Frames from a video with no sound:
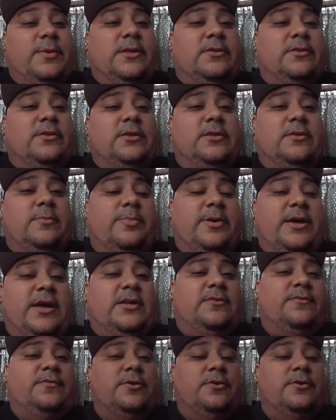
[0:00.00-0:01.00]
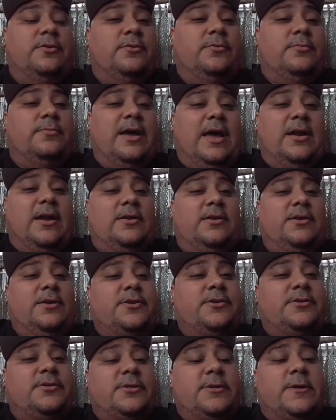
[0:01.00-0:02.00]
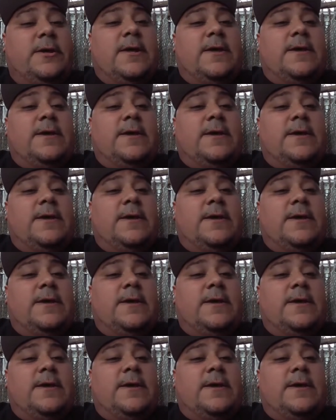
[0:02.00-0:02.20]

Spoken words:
been in the past few Madden years.